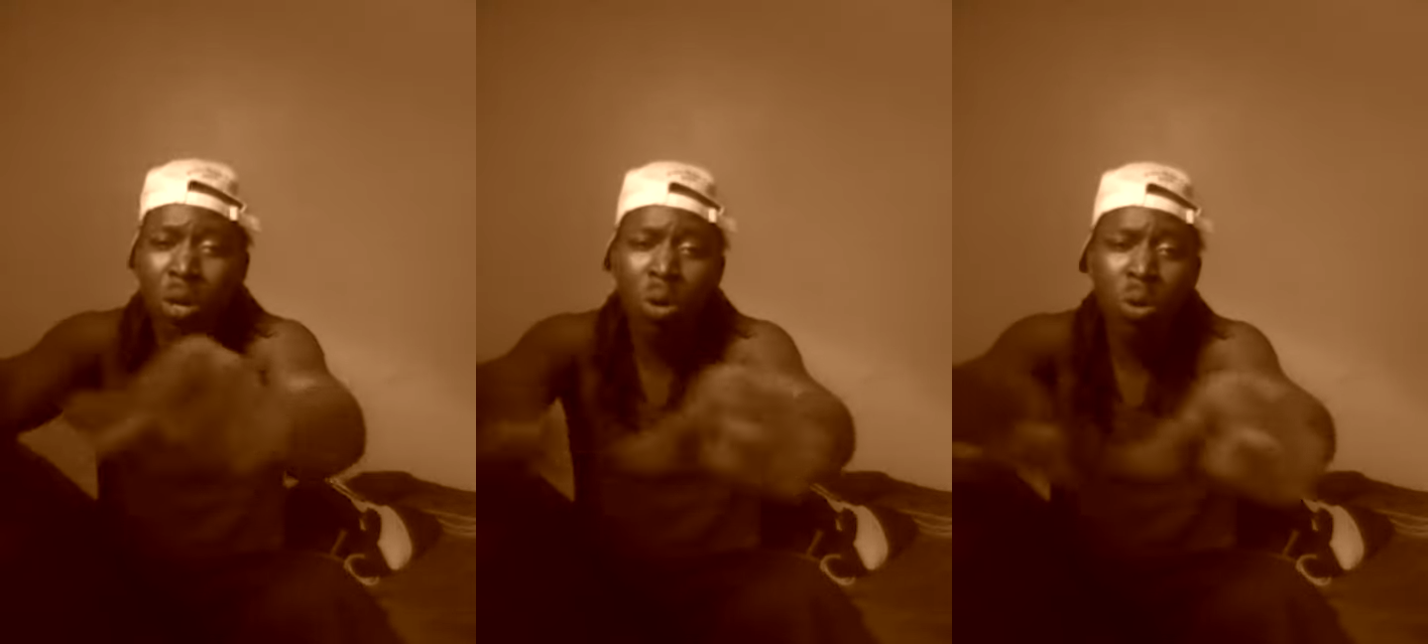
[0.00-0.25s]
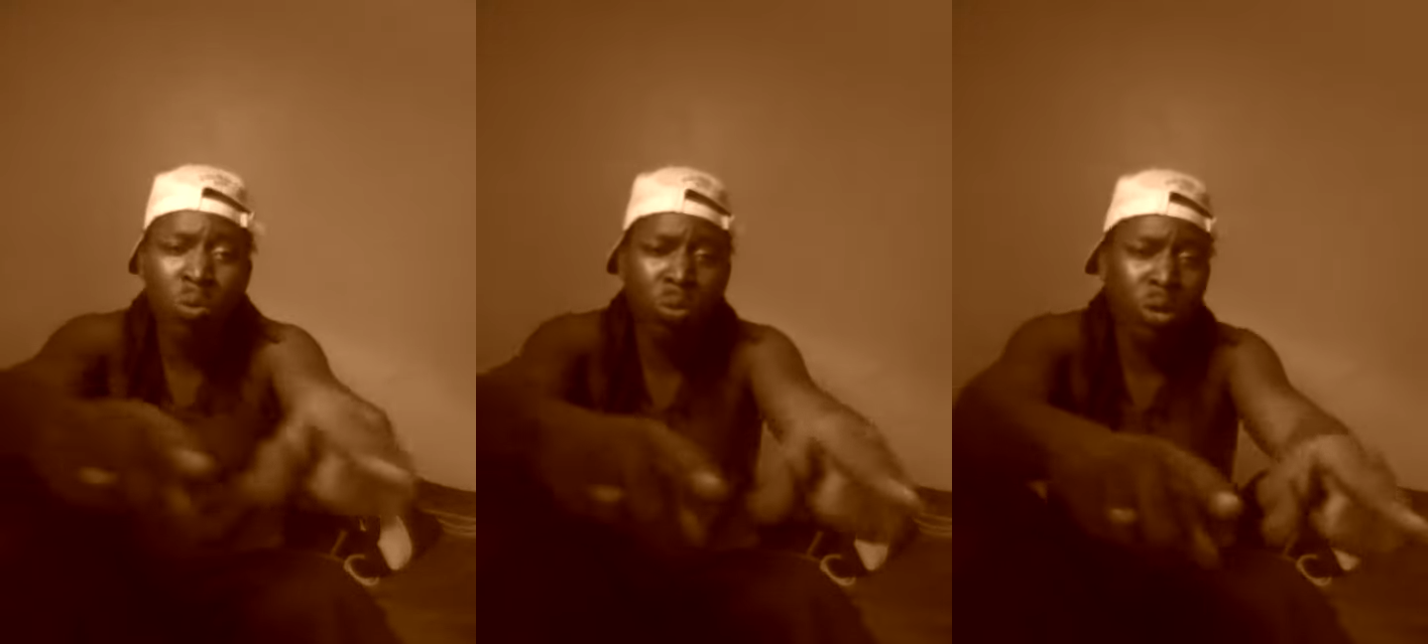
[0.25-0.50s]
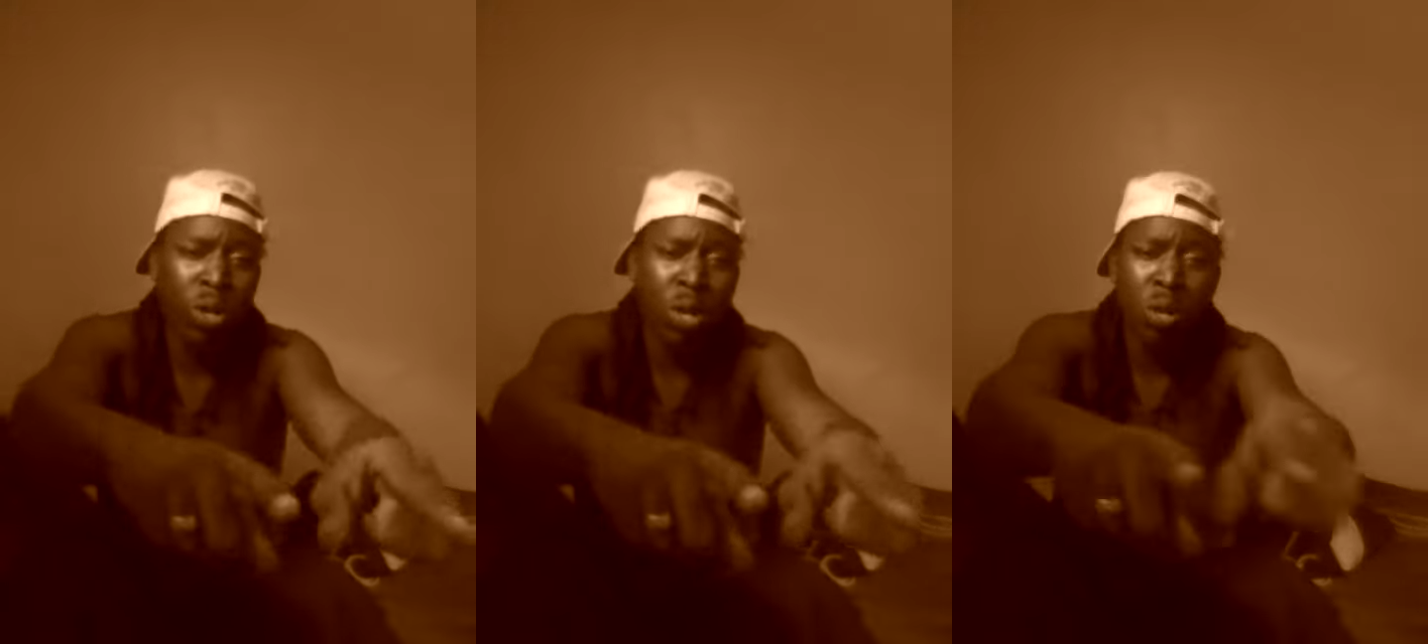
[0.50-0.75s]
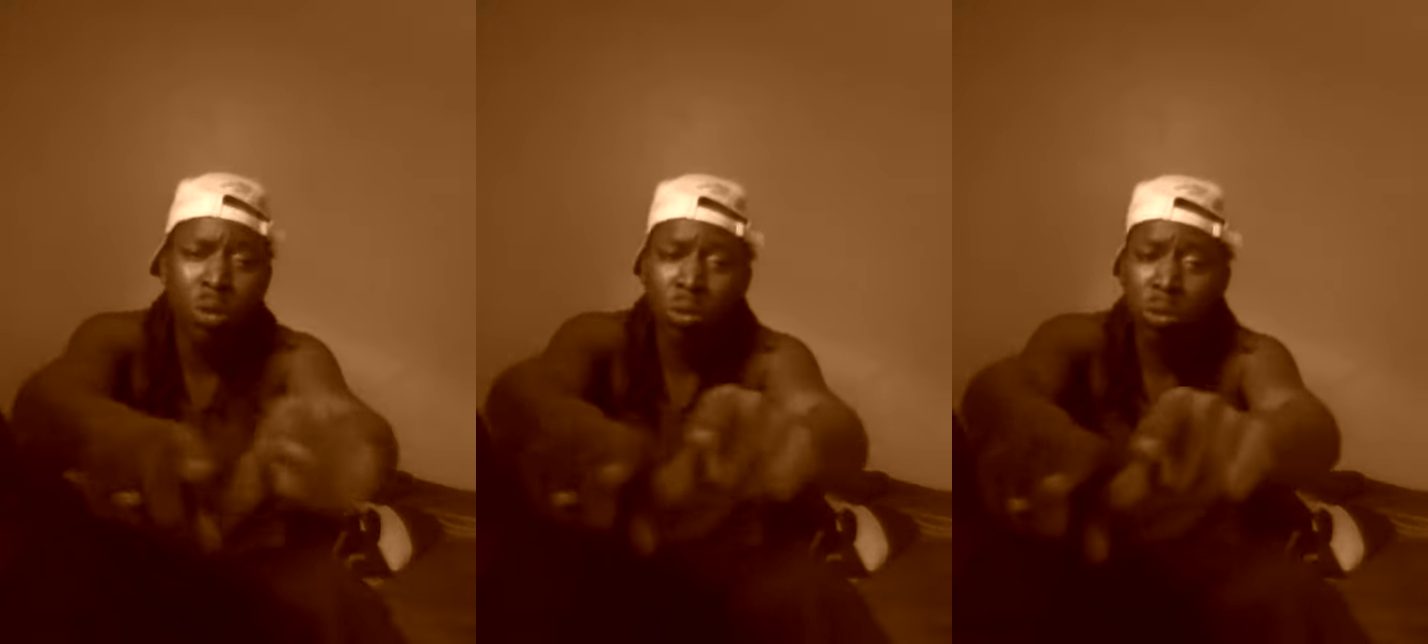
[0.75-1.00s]
hold
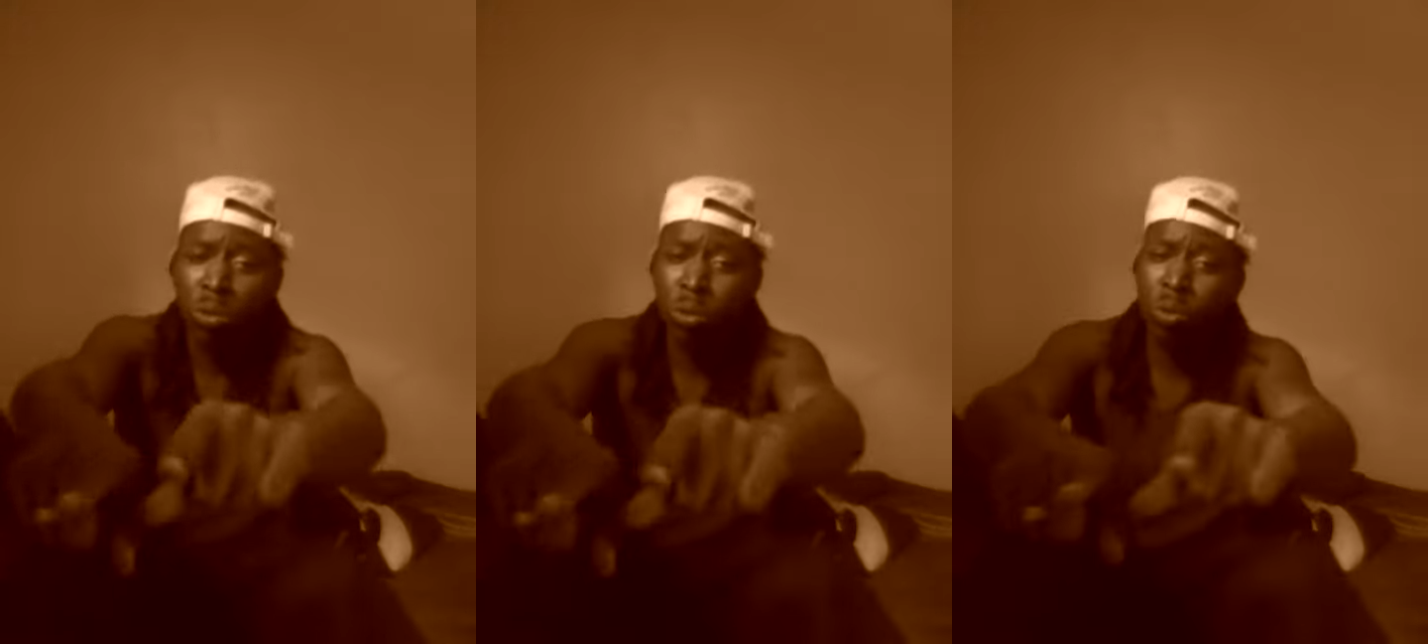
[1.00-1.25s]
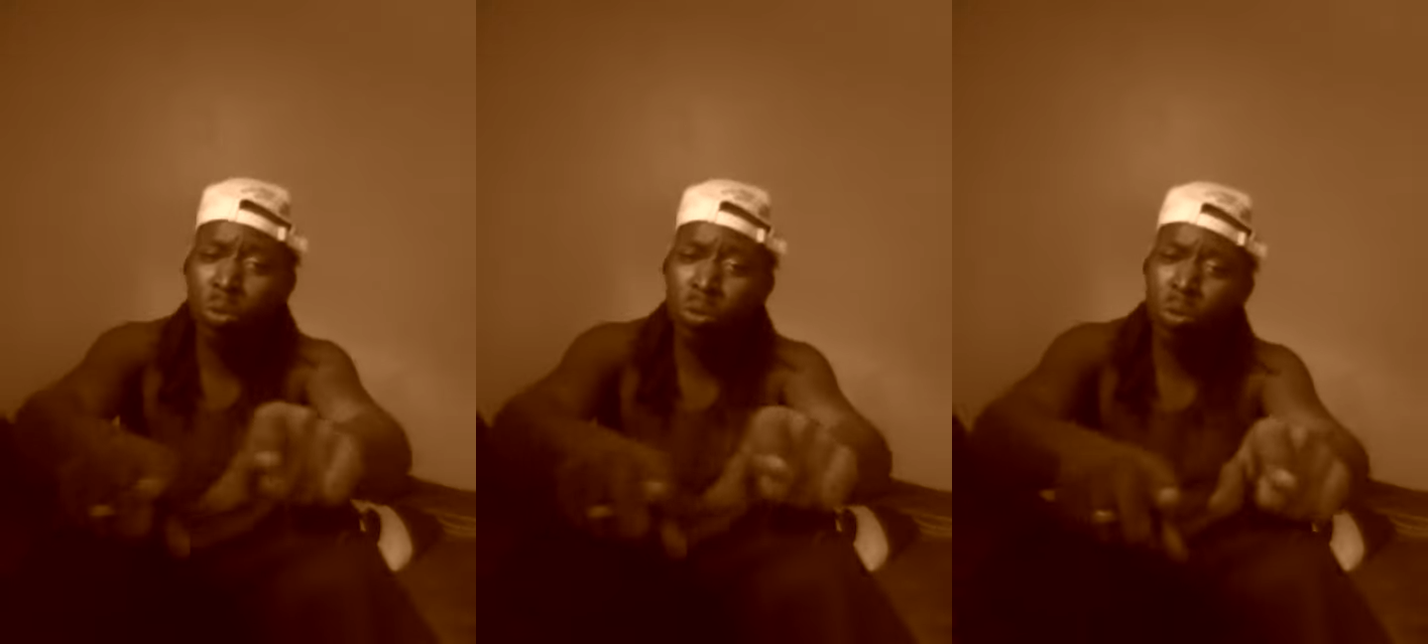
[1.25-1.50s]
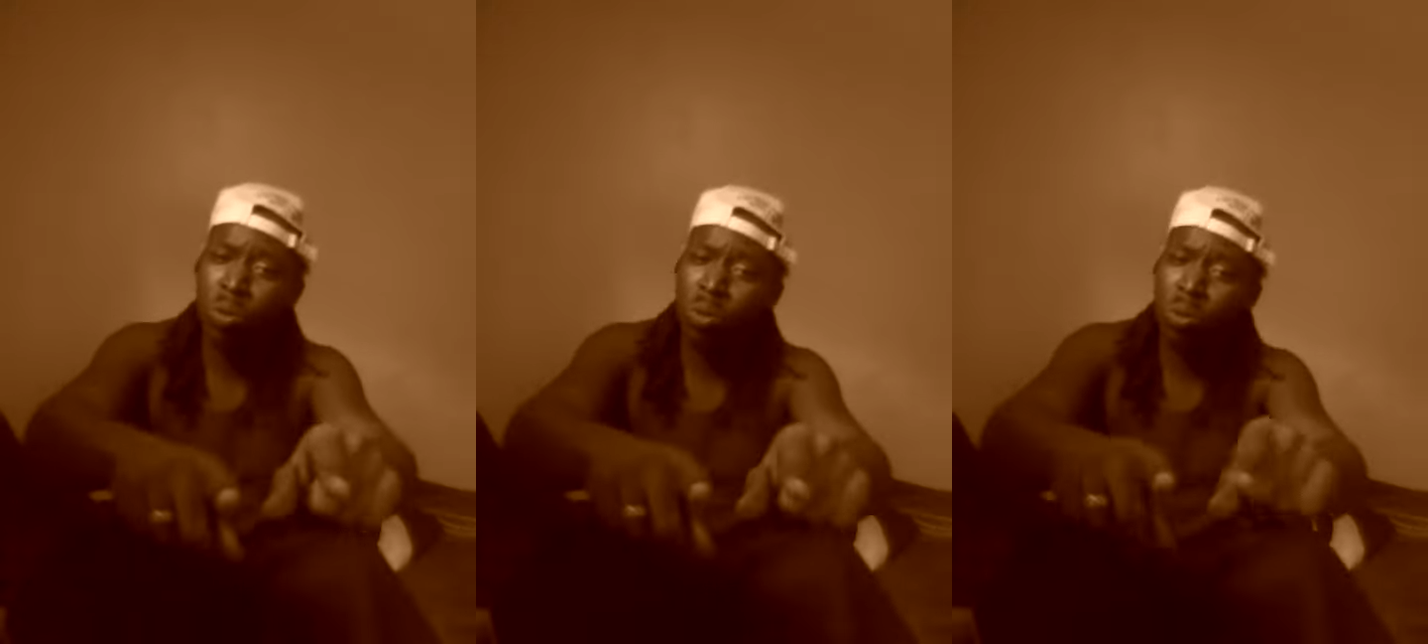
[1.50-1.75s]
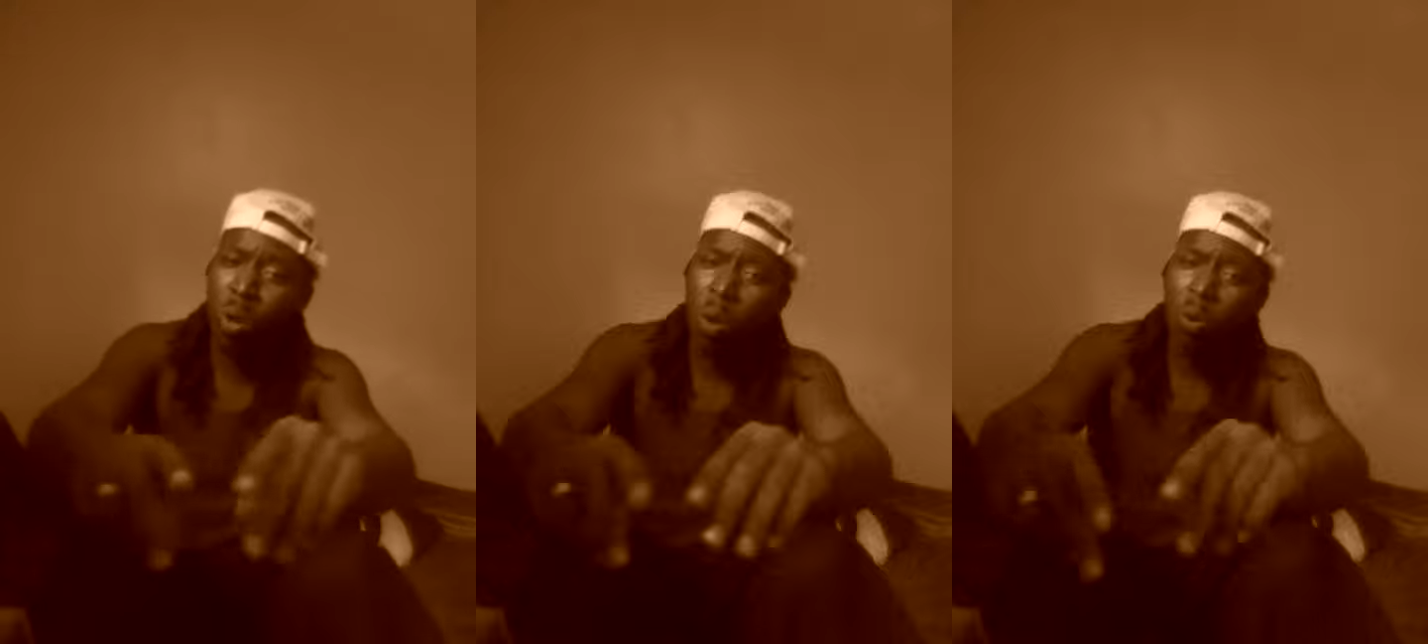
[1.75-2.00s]
on
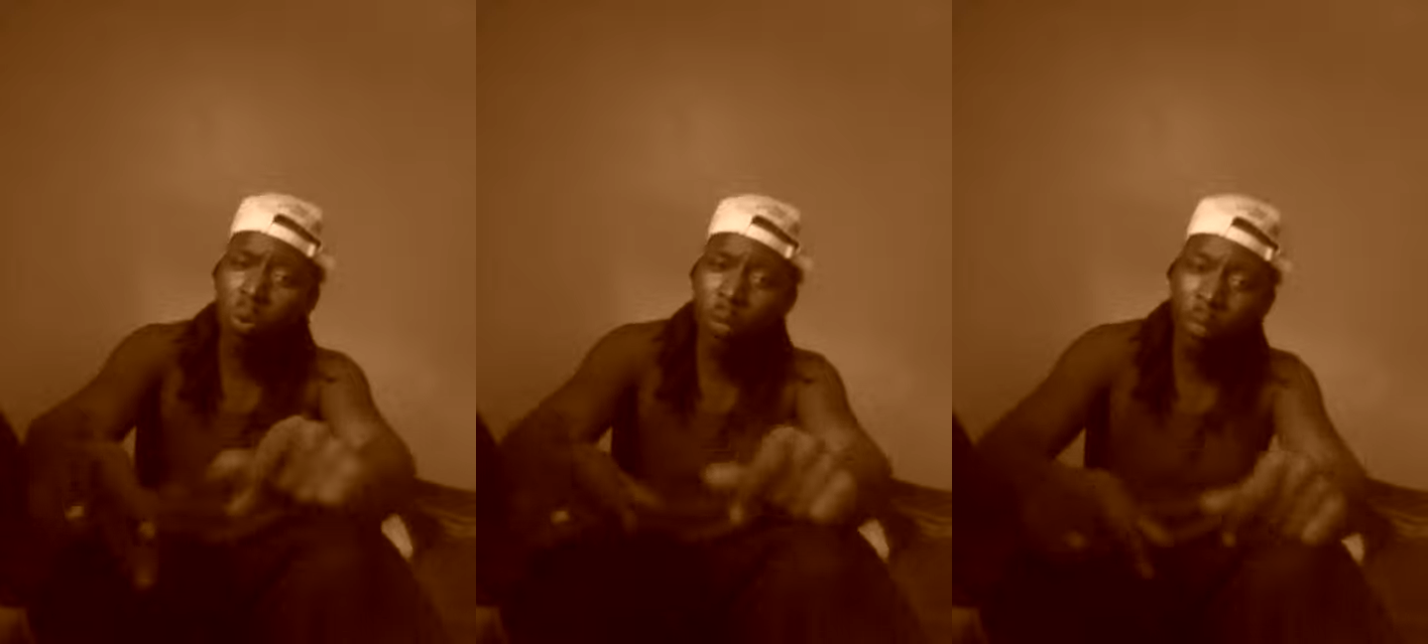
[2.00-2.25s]
to.